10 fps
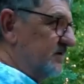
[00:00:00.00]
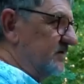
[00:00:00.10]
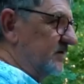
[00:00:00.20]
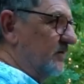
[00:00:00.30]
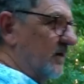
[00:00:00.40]
It's
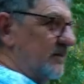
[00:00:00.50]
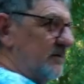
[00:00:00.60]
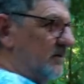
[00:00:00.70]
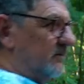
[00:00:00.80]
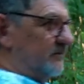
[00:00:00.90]
a great
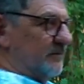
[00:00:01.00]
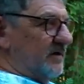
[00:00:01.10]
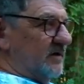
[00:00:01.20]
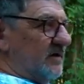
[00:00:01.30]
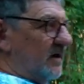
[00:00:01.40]
meal for
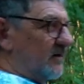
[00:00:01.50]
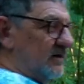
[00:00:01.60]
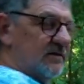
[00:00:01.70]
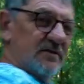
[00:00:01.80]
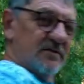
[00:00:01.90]
being out
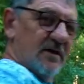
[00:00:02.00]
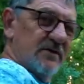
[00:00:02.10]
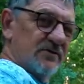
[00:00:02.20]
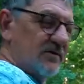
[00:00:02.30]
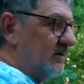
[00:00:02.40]
in
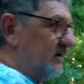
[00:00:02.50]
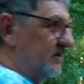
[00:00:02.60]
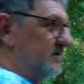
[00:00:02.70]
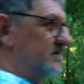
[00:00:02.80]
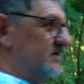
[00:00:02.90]
nature like
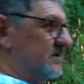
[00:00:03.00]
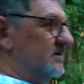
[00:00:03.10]
this.